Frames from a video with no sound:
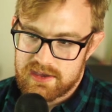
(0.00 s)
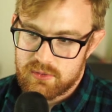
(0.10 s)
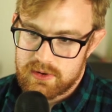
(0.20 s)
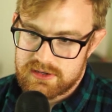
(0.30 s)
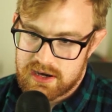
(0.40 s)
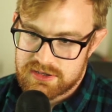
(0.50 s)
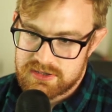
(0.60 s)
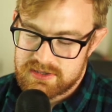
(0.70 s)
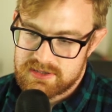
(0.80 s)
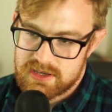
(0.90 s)
reduction
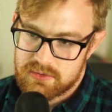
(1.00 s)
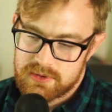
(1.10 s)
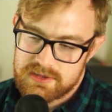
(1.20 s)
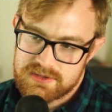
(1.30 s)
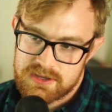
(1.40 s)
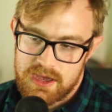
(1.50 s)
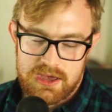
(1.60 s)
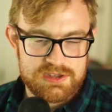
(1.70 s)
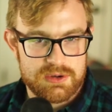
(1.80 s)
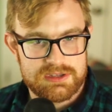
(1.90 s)
sequence.
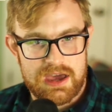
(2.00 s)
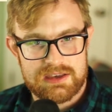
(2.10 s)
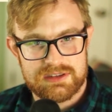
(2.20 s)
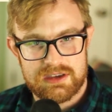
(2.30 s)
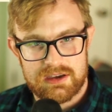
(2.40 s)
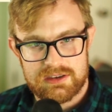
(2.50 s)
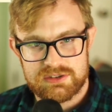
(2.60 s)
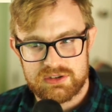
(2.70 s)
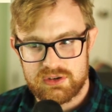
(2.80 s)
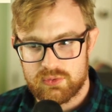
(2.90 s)
So it's asking us
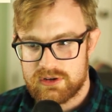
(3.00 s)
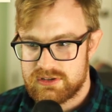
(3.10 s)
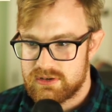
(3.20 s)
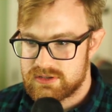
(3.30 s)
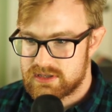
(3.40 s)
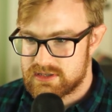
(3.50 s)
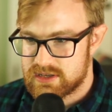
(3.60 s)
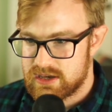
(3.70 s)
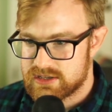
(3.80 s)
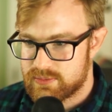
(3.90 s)
to reduce this
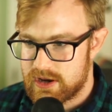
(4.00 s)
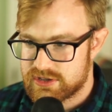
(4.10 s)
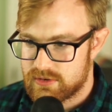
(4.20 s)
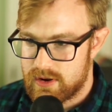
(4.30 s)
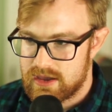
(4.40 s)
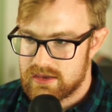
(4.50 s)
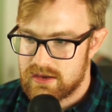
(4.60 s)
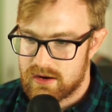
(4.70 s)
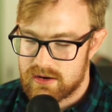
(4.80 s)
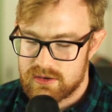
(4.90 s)
expression right
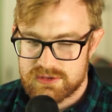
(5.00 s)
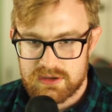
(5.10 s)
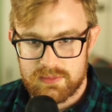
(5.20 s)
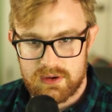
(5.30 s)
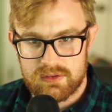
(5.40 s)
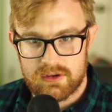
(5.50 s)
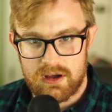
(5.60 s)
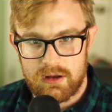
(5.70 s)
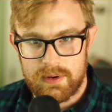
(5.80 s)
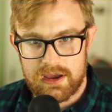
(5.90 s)
here using both call
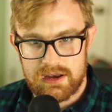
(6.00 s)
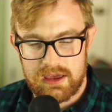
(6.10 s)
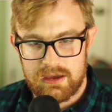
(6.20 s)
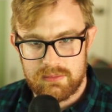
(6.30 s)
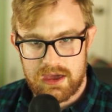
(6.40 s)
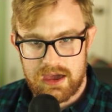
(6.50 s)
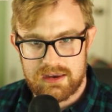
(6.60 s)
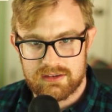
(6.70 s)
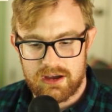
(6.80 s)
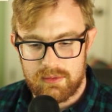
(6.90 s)
by name and
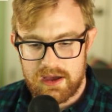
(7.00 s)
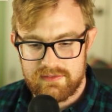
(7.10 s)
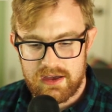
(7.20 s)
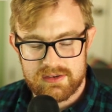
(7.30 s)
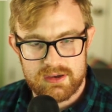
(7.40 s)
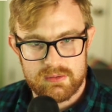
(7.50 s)
call by value.